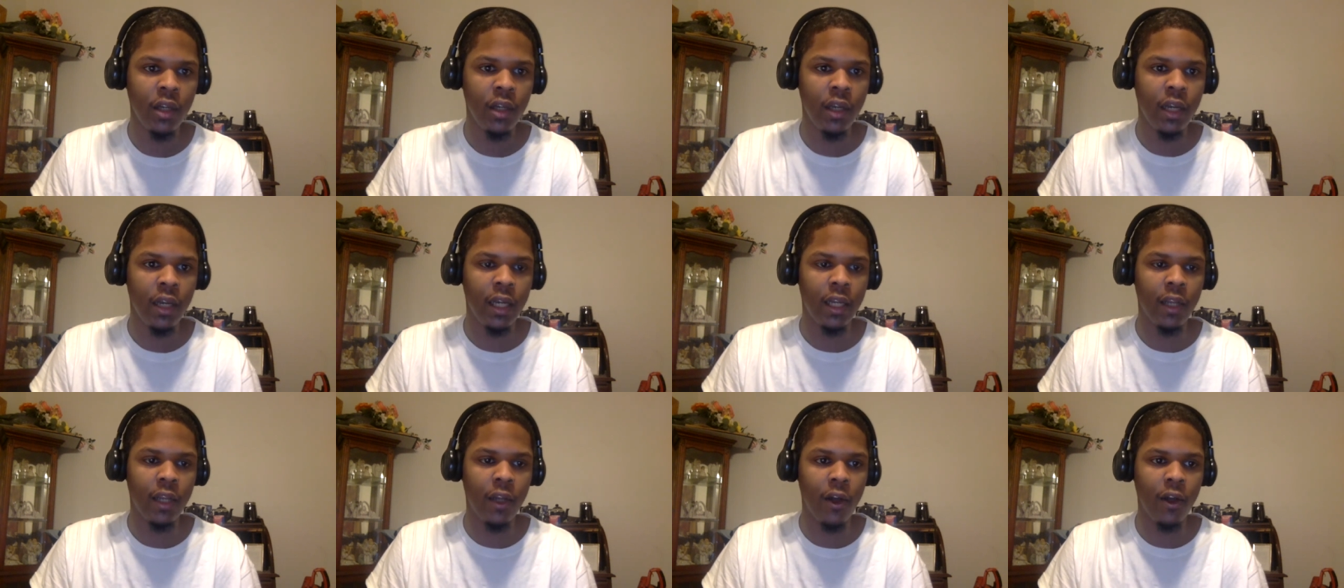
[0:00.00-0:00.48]

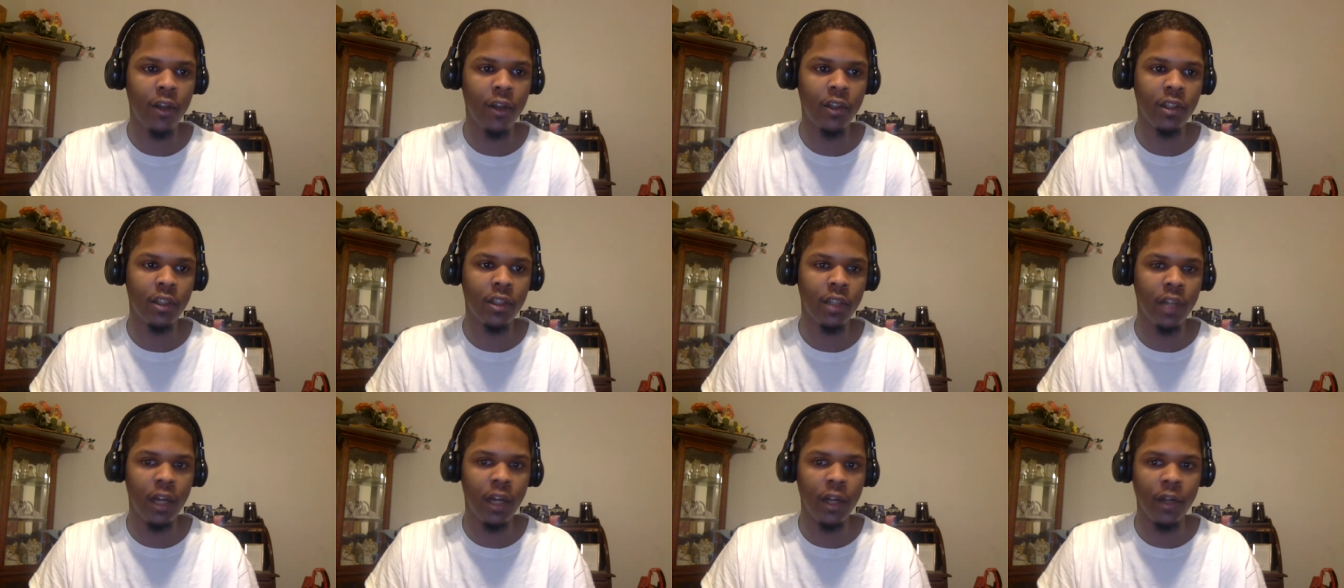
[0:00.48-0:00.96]
and lost
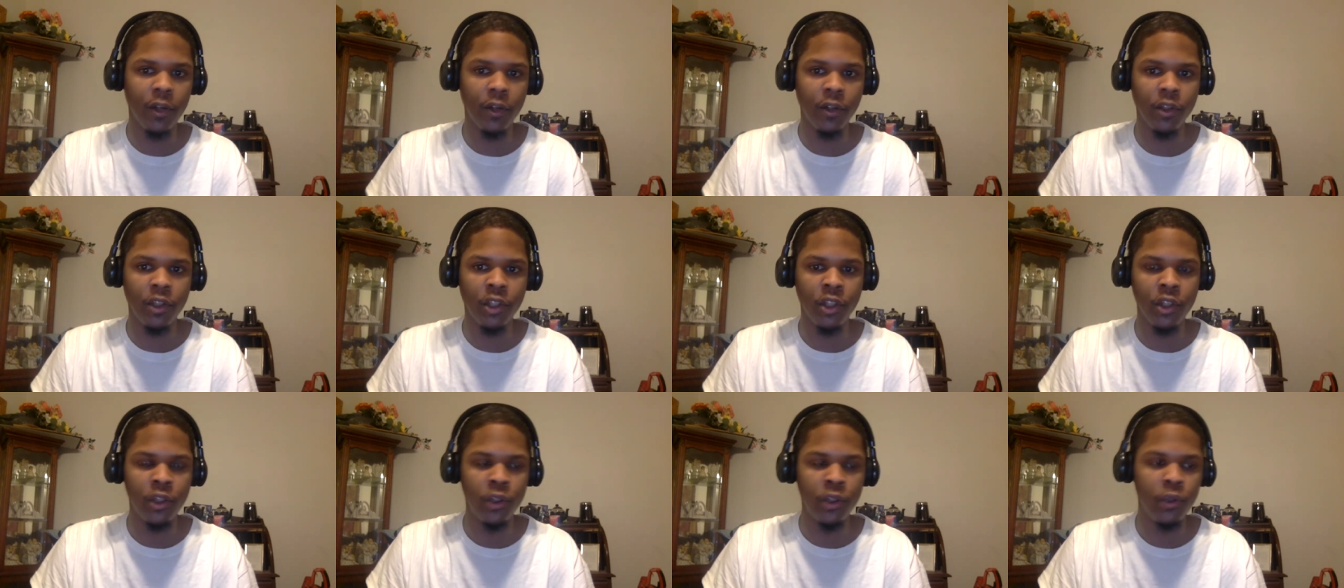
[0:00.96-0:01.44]
the other
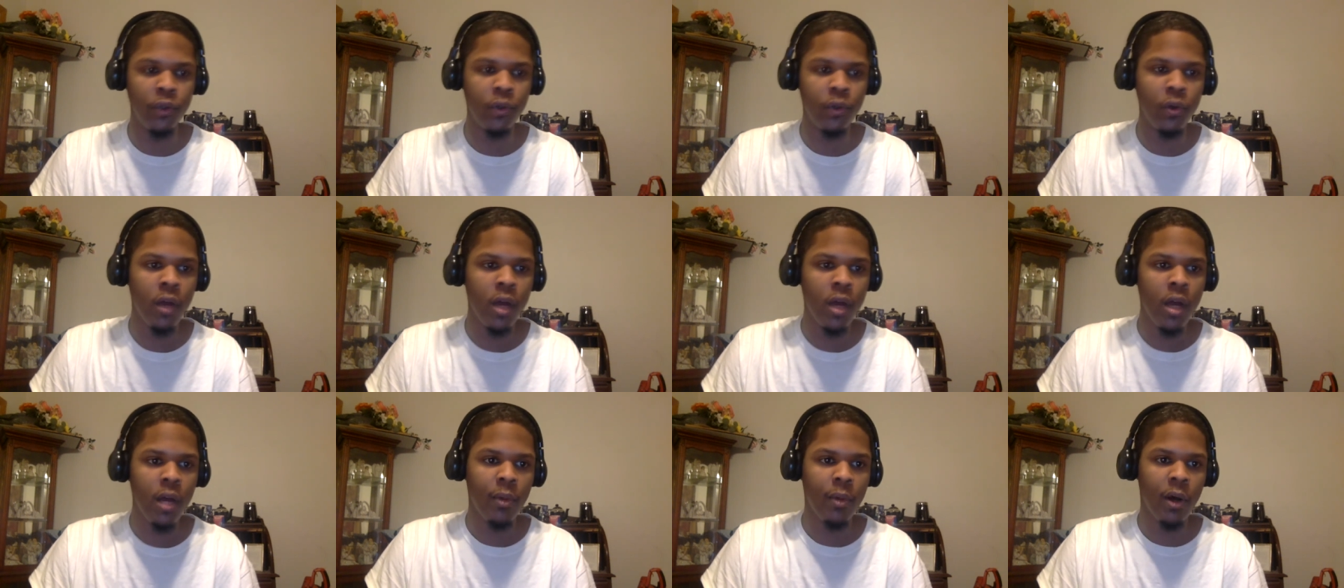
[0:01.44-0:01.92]
two.
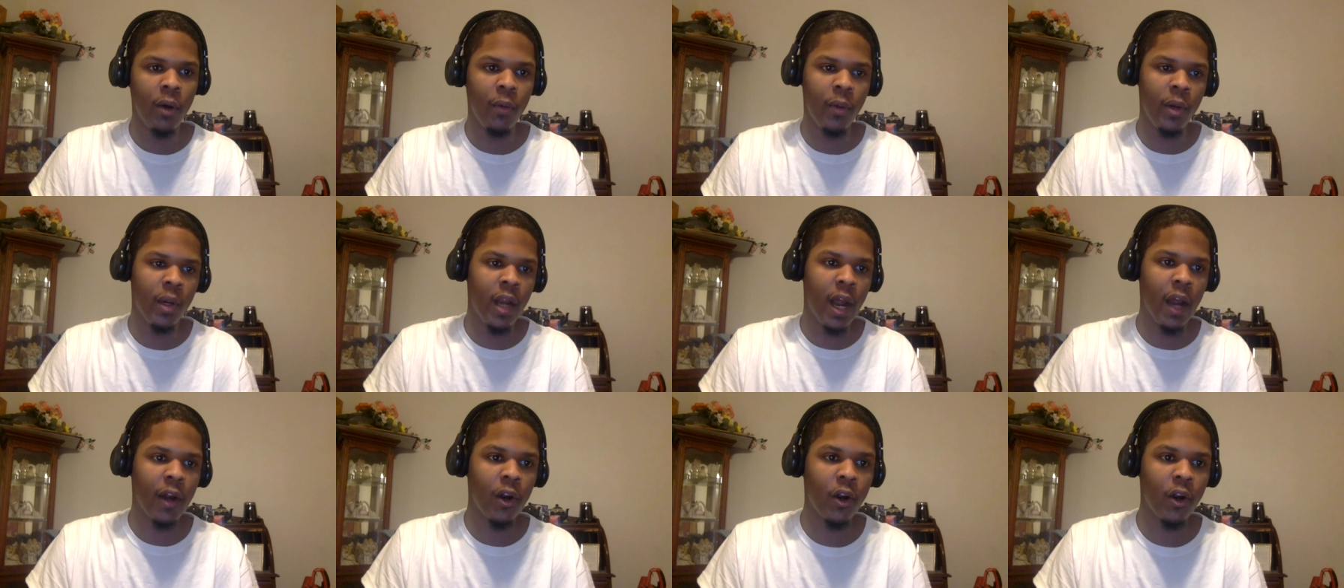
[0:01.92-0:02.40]
But we're
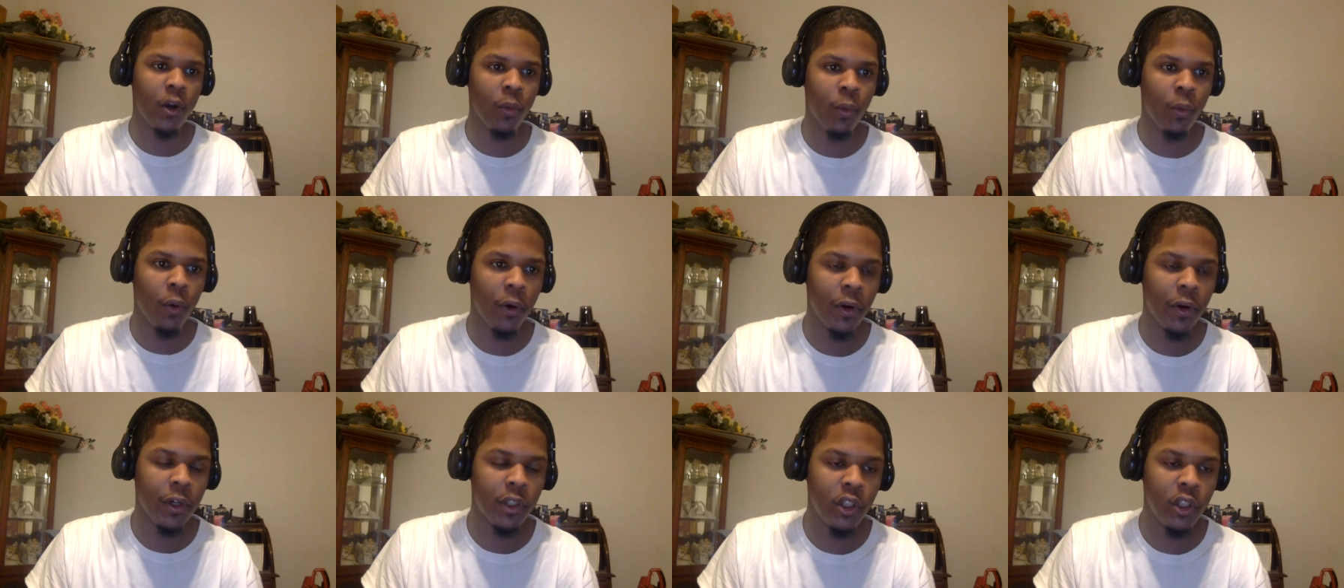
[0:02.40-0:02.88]
not going to
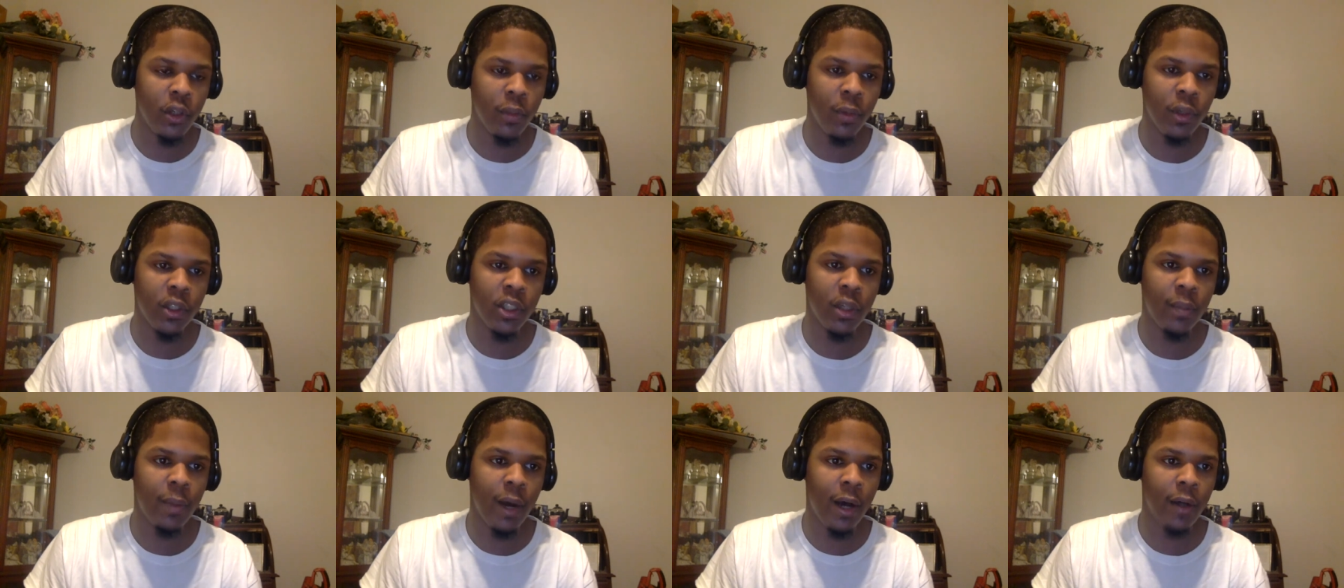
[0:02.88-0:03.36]
worry too
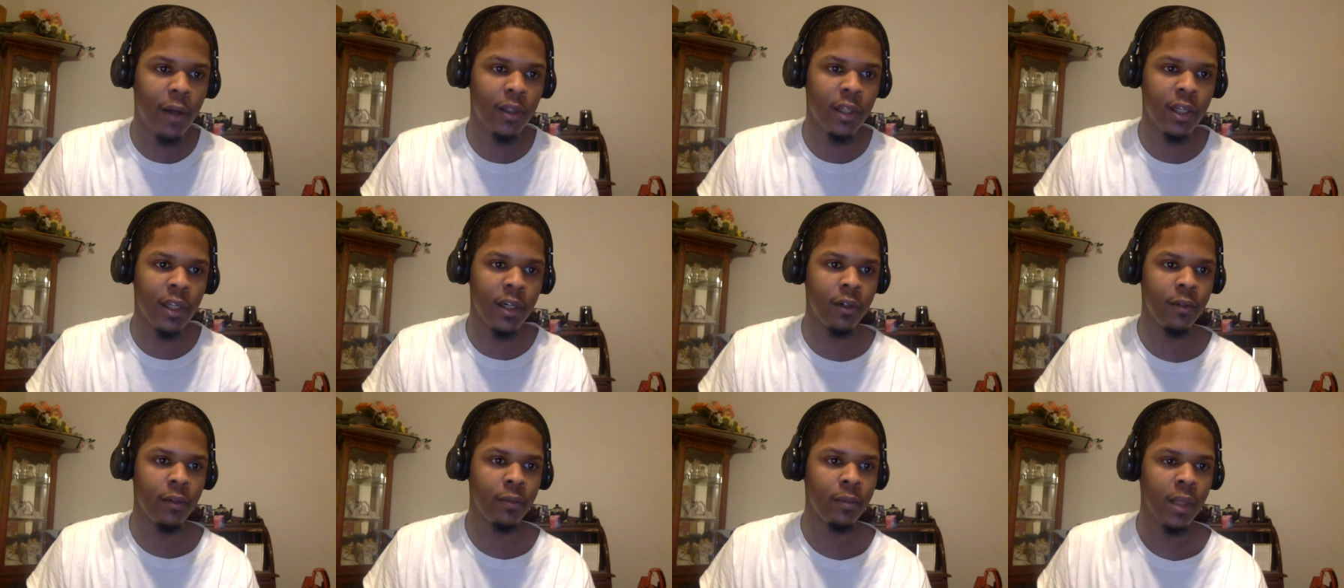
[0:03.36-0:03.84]
much about
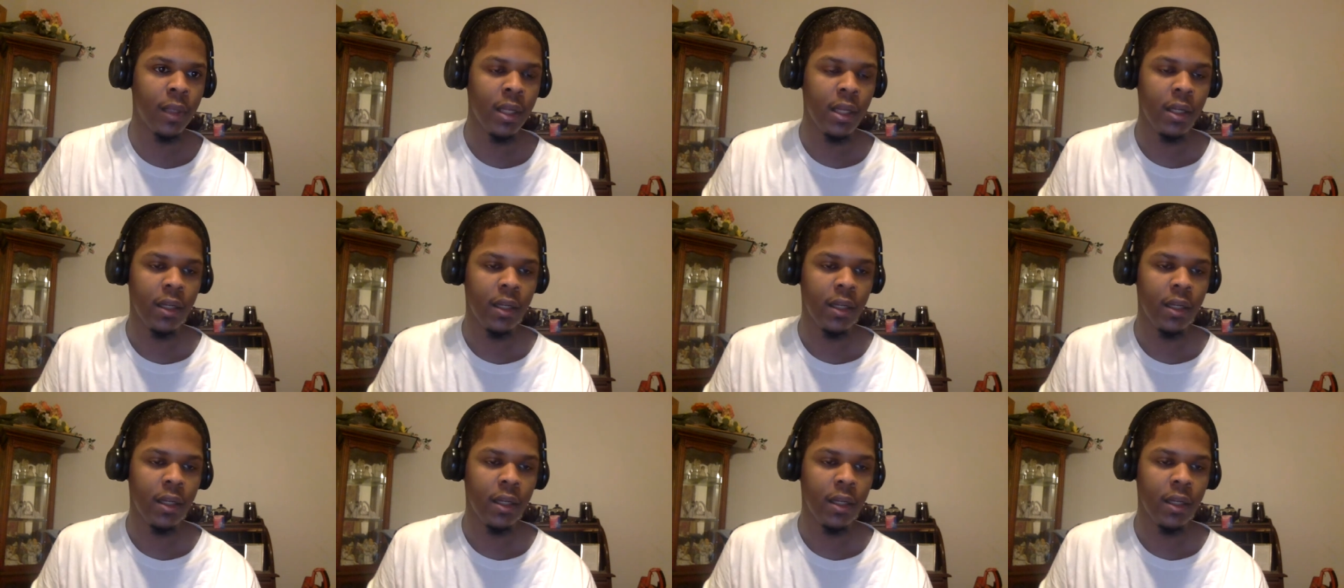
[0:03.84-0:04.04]
them.